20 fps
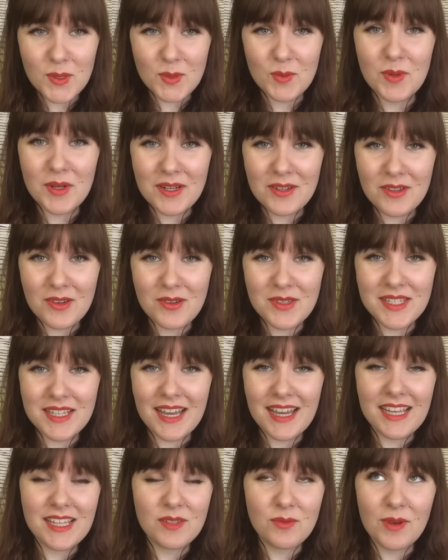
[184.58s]
It was one of those
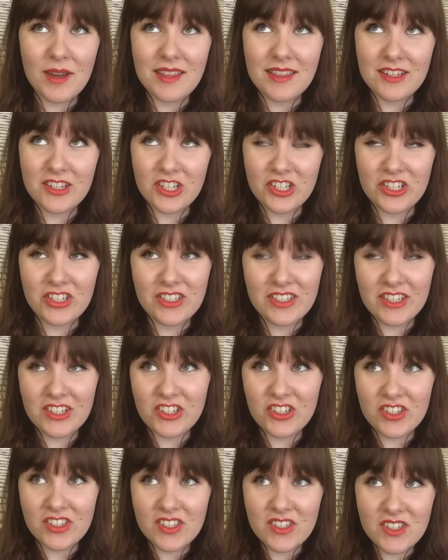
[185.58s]
days where the dishes
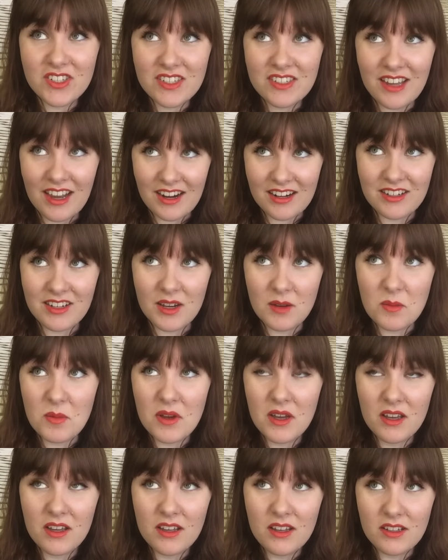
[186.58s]
had just stacked up
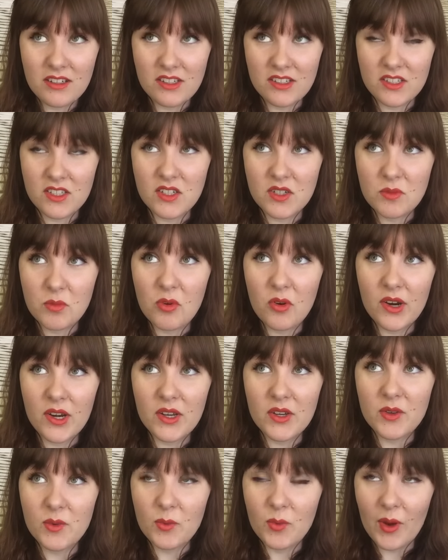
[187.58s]
to such a
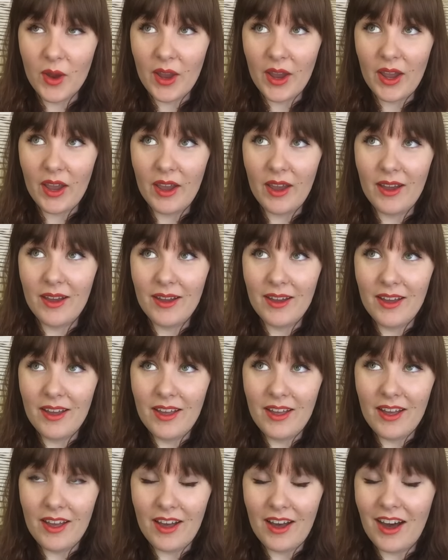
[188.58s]
point where
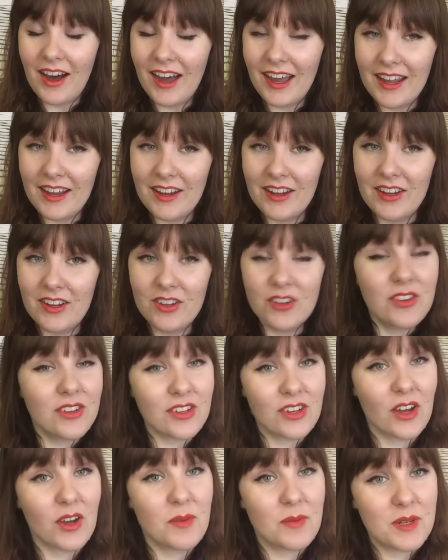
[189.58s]
I
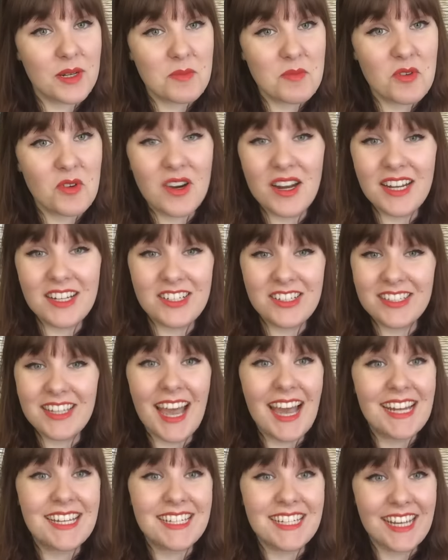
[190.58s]
couldn't cope anymore. I just
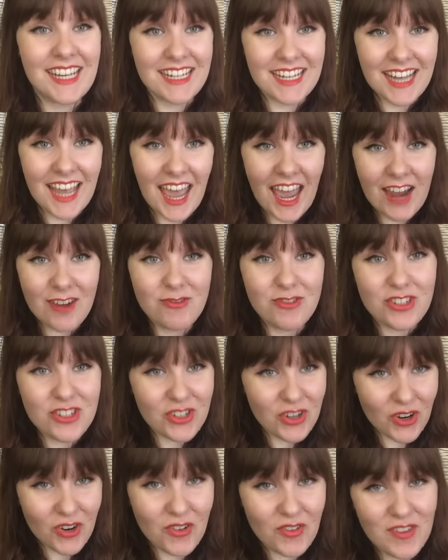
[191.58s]
had to get
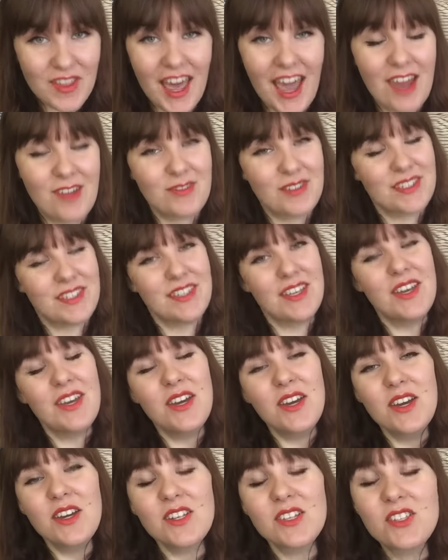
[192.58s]
out of the house.
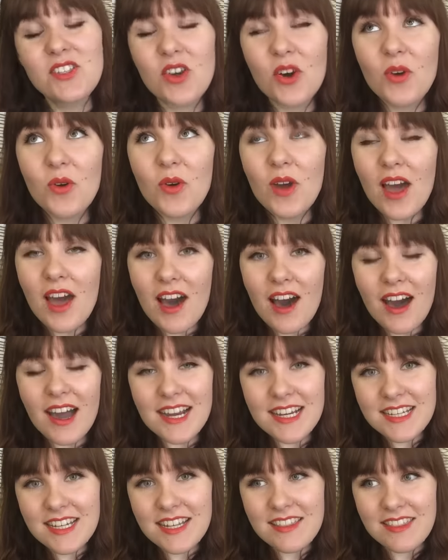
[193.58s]
So
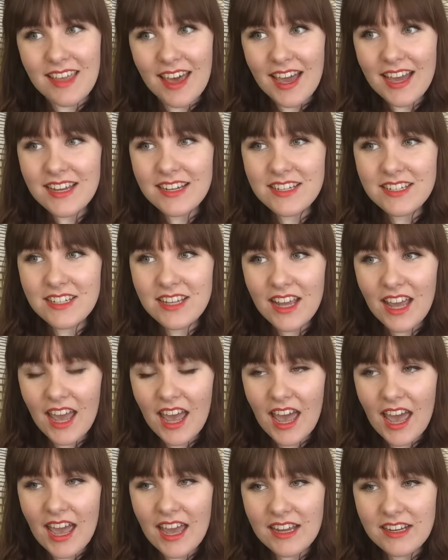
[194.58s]
I did that,
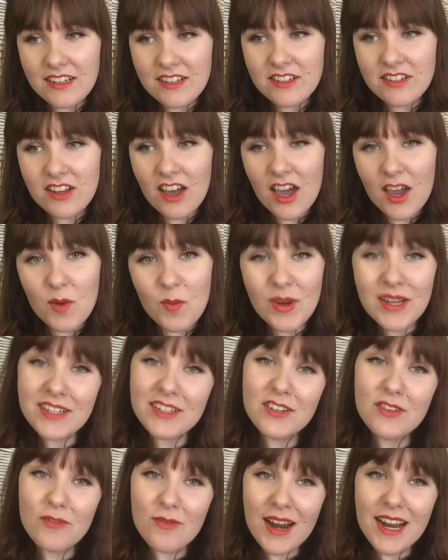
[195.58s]
and I
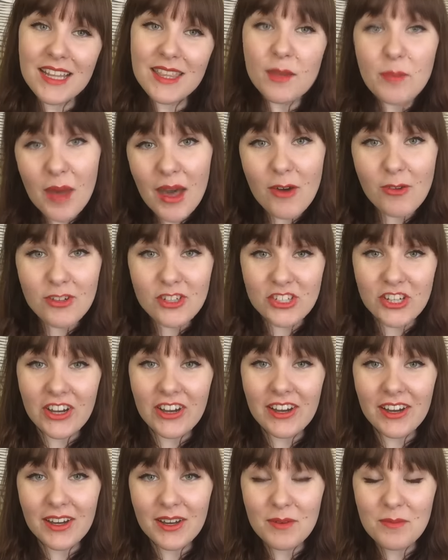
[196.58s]
went and read The Bell
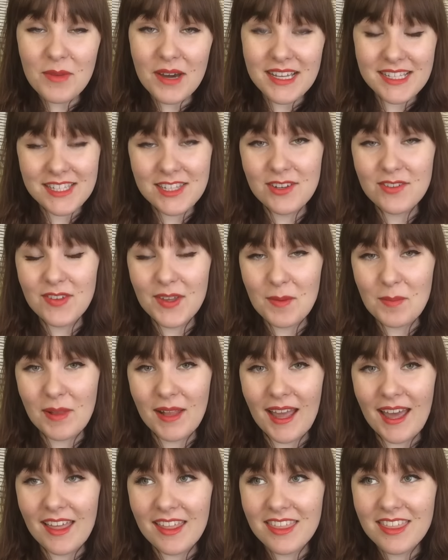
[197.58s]
Jar by Sylvia
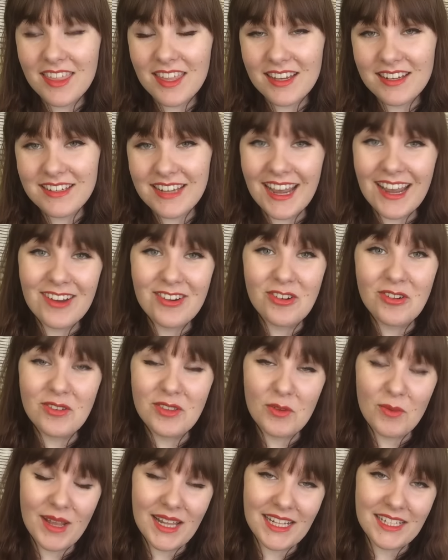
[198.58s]
Plath down
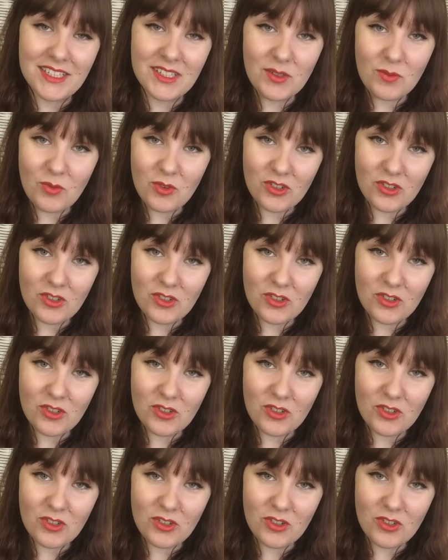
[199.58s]
on the Wellington